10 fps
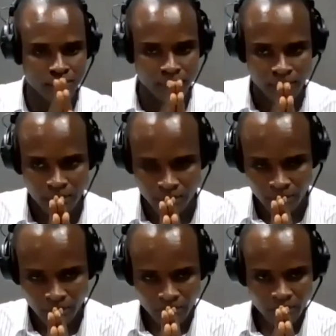Empathy
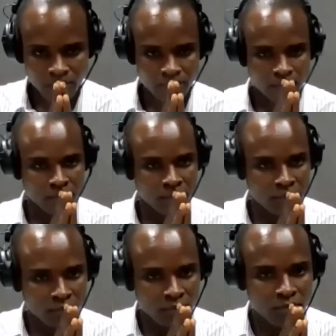is definitely
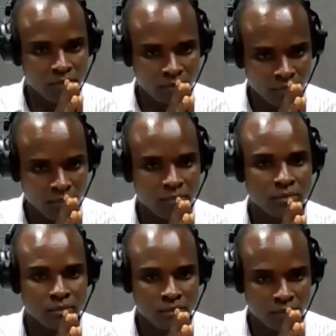it, because
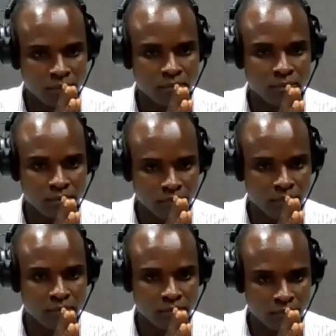sympathy is pity.
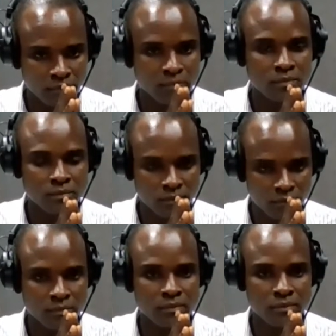Sympathy is saying, "Hey, yeah,"
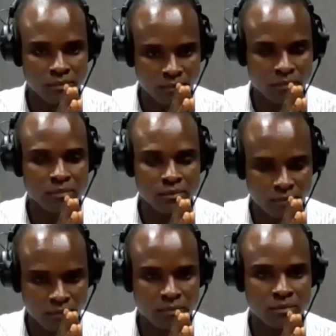but empathy is saying, "I
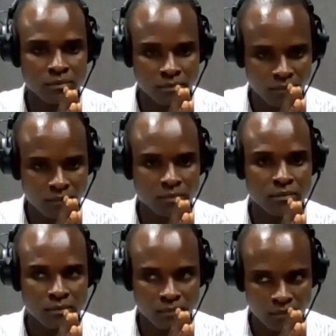want to understand
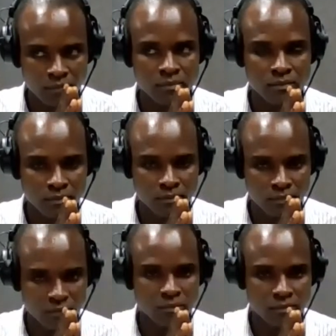you
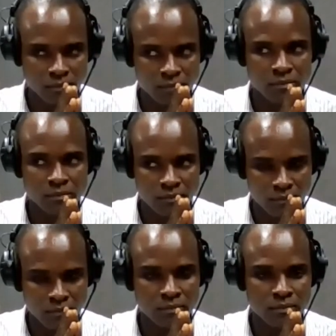and I want to support you.
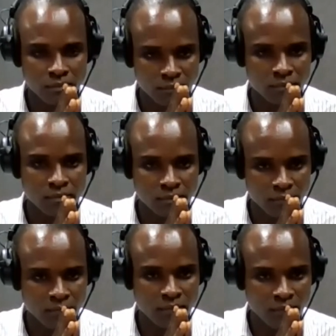I want to help you."
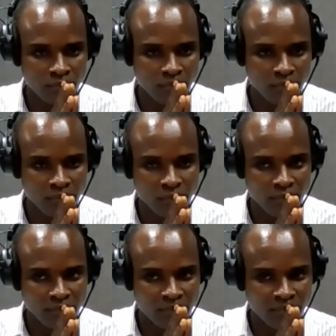Empathy is what
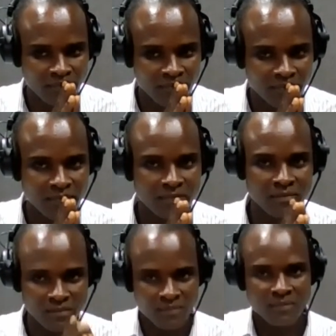would drive you
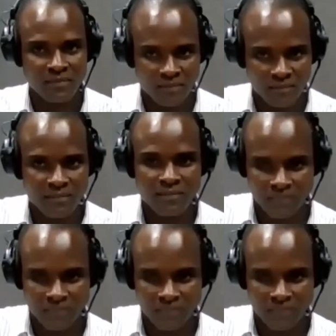to